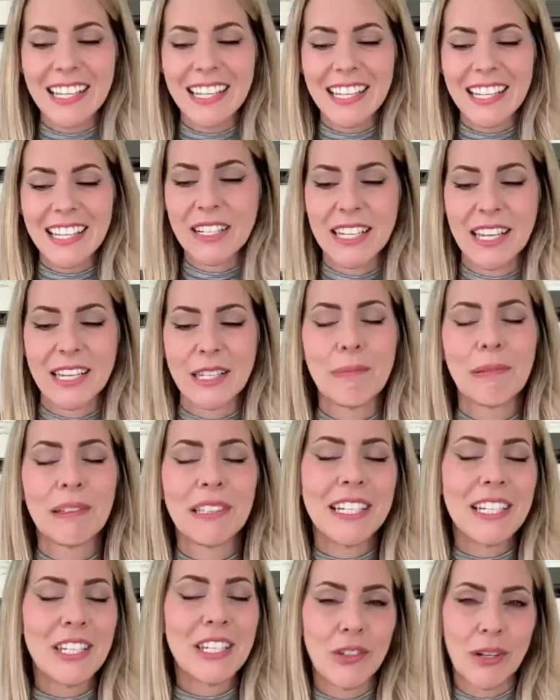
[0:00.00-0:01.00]
thing I want to say is
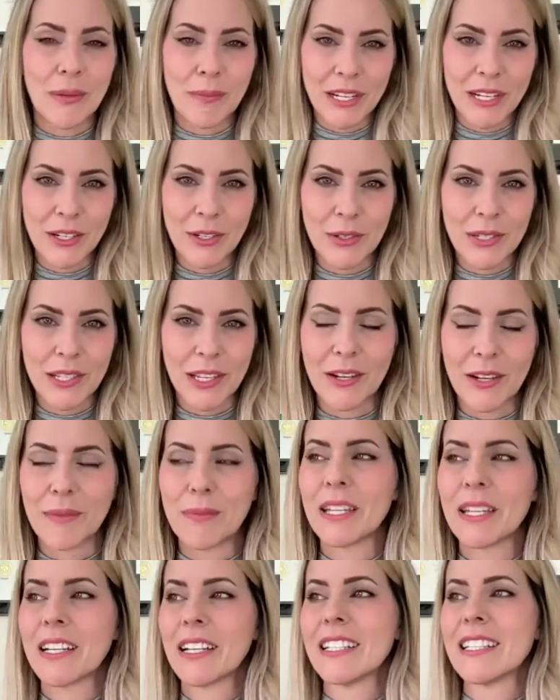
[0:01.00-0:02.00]
please join my newsletter
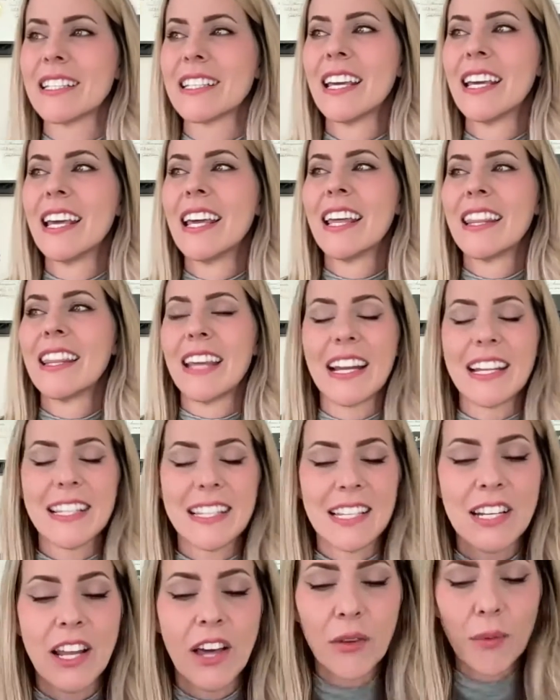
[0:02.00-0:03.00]
because that is
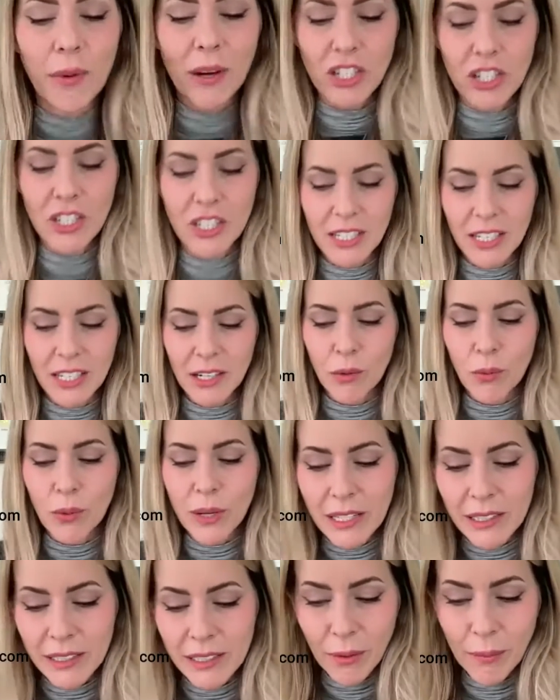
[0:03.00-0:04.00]
another way just to get a
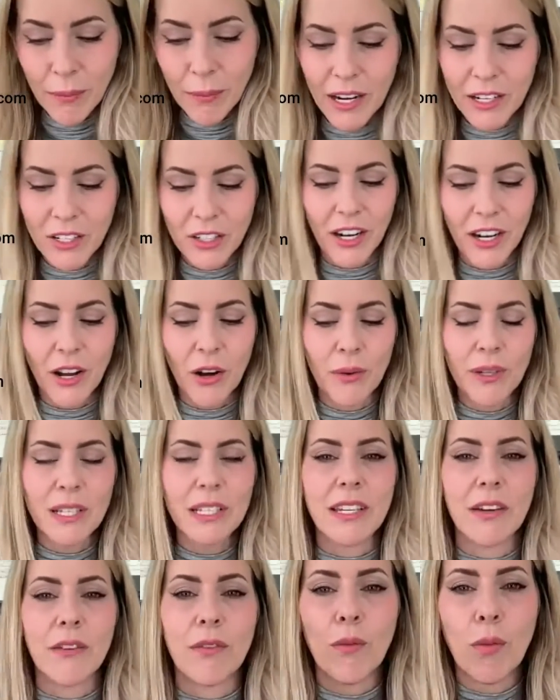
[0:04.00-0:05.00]
weekly reminder. I always
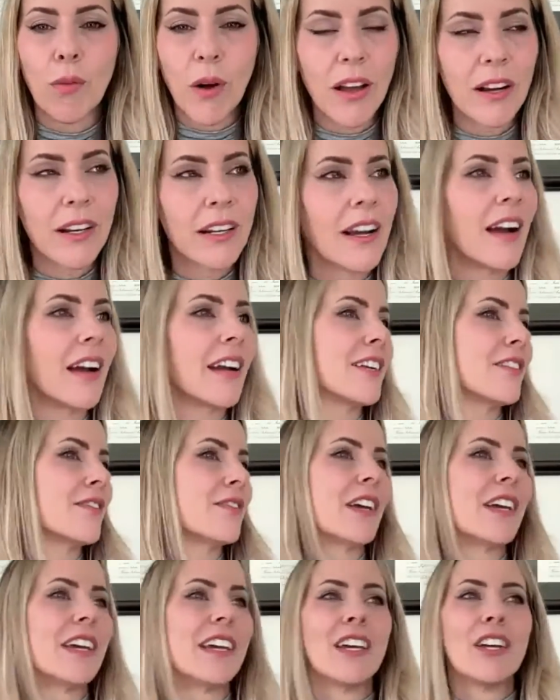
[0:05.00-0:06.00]
give one kind of
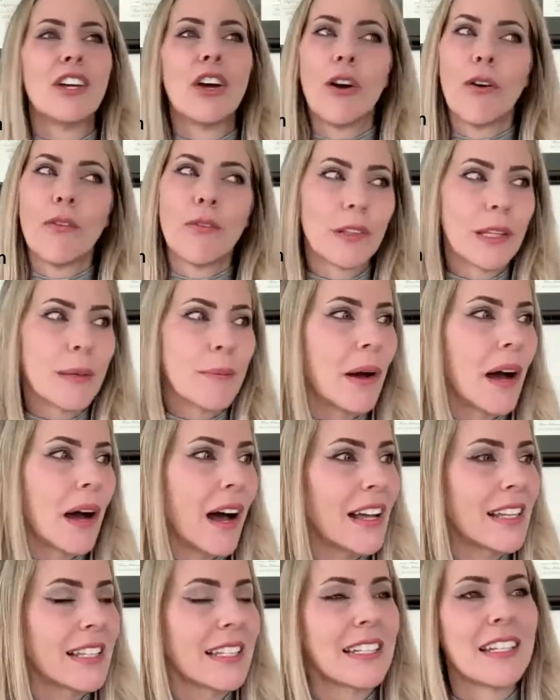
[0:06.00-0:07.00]
hopefully
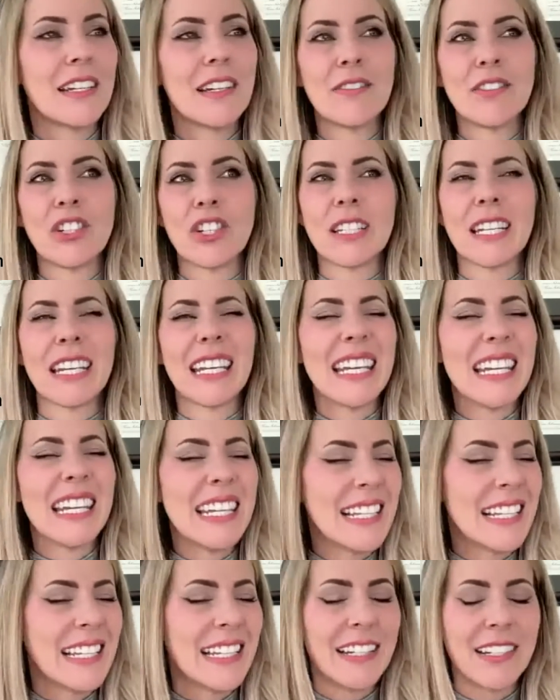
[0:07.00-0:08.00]
positive, just
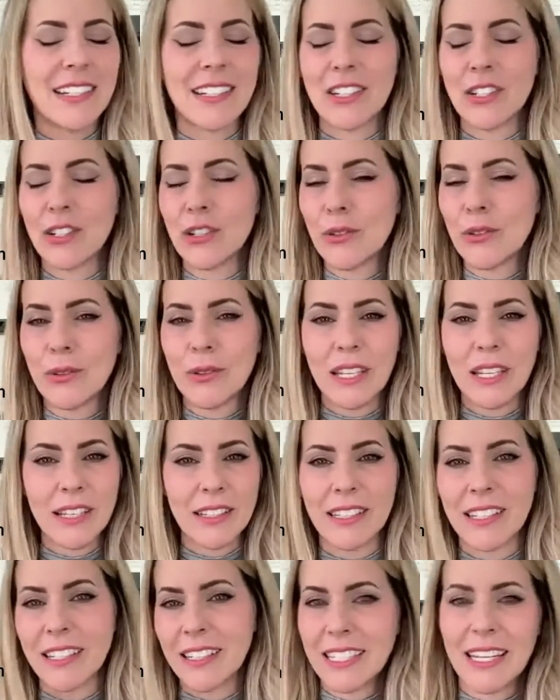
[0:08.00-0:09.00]
easy to do
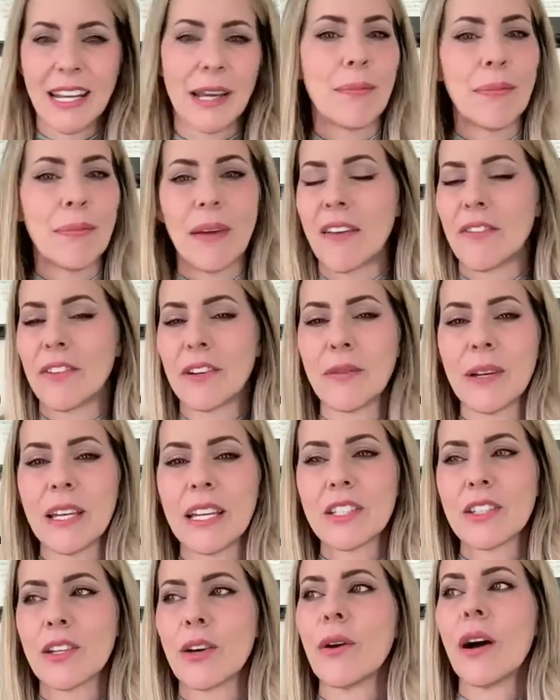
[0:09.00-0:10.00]
healing tip every
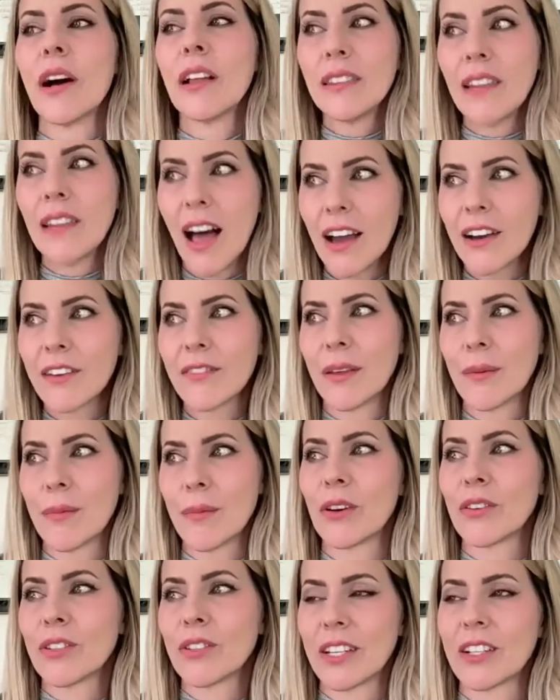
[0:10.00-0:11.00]
week. So a lot of them
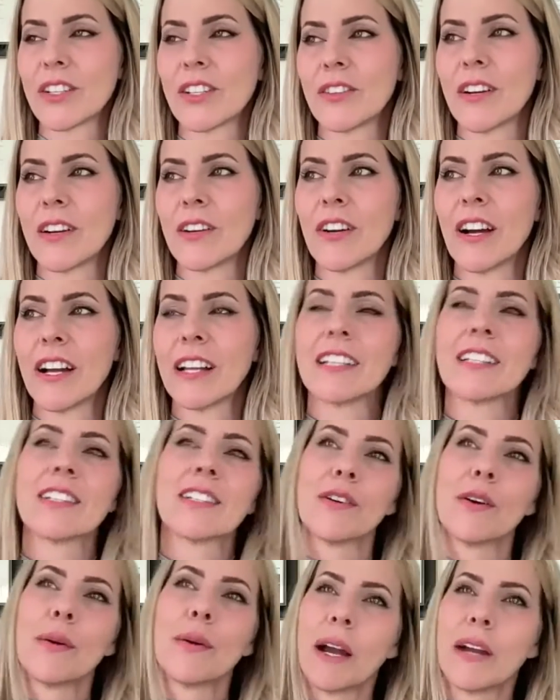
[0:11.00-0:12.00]
are centered around grounding.
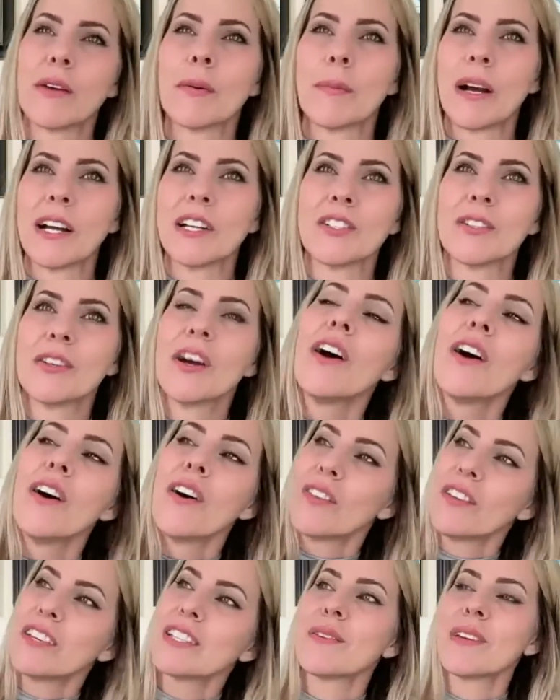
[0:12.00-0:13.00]
So it might remind you,
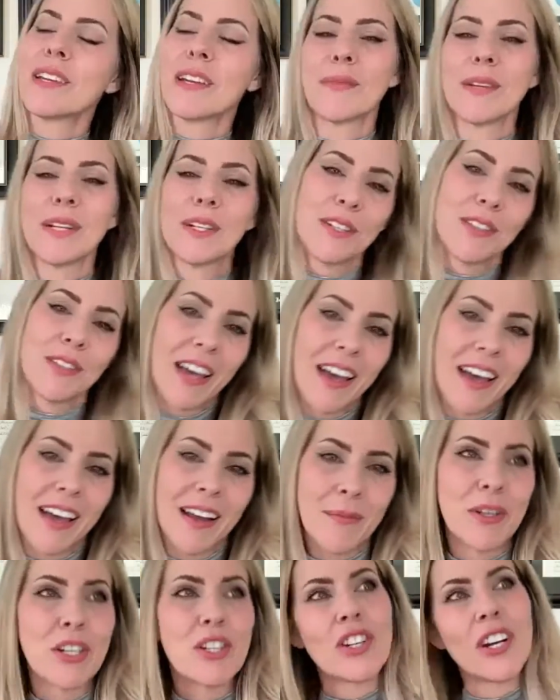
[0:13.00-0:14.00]
oh, this week I'm going to do that.
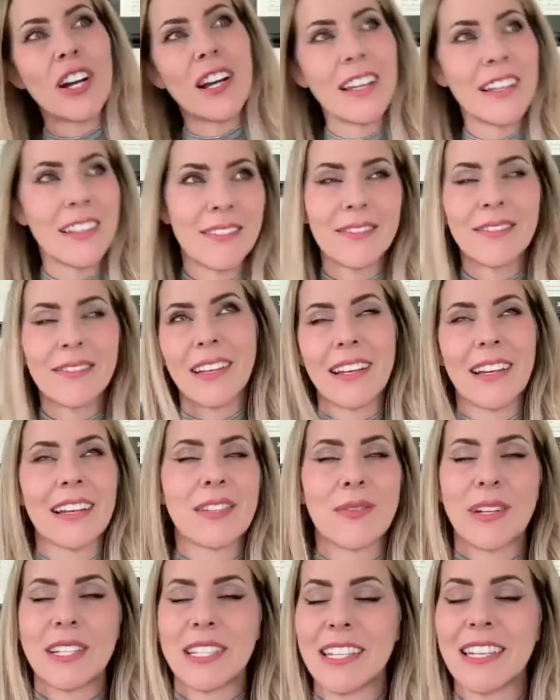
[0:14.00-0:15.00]
I'm going to try
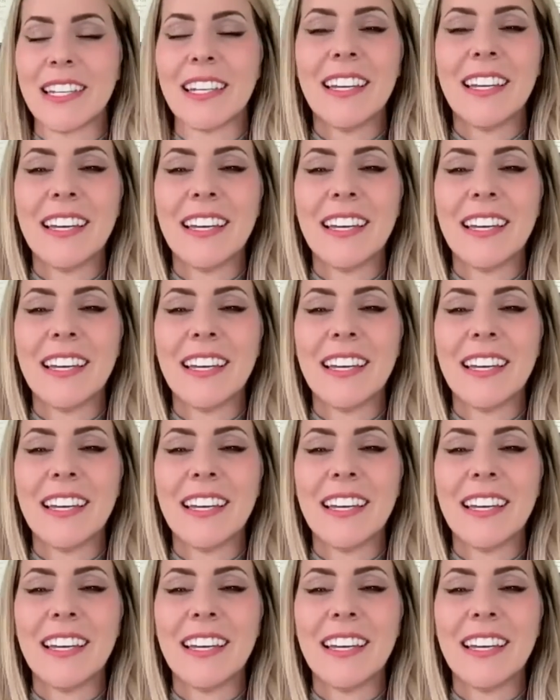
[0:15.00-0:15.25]
XYZ.